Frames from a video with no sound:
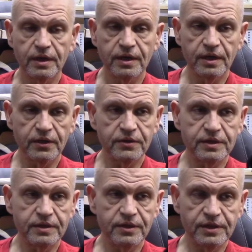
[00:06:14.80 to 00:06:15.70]
they're
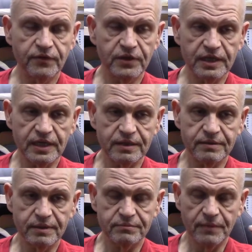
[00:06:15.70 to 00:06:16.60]
they're definitely
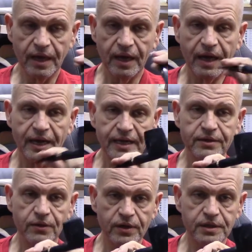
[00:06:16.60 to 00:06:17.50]
high-end
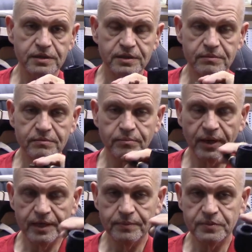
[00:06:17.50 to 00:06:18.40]
artisan
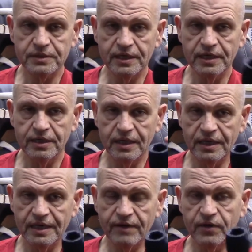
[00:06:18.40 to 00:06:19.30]
pipes in
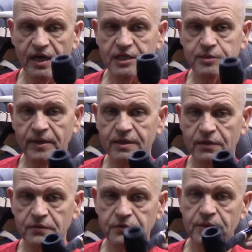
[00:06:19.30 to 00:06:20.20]
in every aspect,
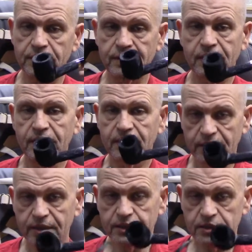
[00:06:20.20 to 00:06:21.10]
other than
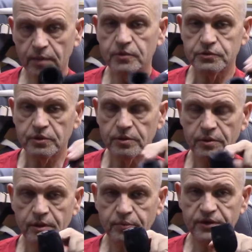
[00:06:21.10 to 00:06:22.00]
the stummels are,
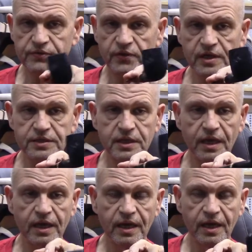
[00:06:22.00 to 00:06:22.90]
are pre-phrased.
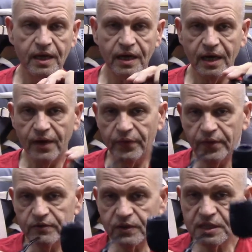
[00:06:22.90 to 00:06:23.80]
Uh, the
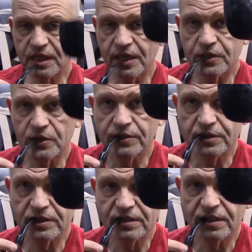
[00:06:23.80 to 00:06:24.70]
rustication on this
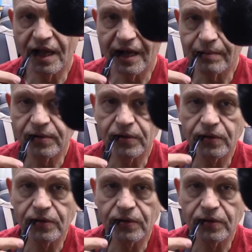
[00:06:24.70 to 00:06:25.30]
is just absolutely